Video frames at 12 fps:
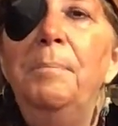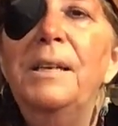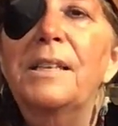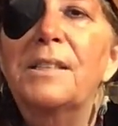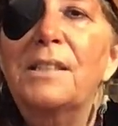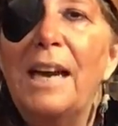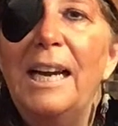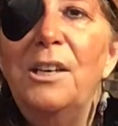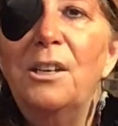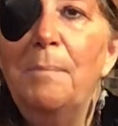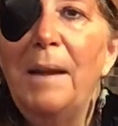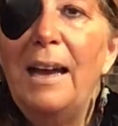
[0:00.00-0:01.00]
bit of
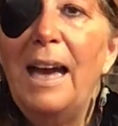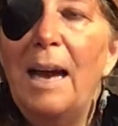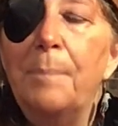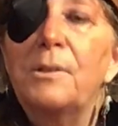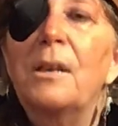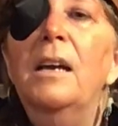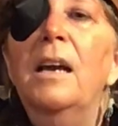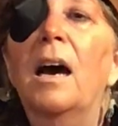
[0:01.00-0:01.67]
cider mayhaps,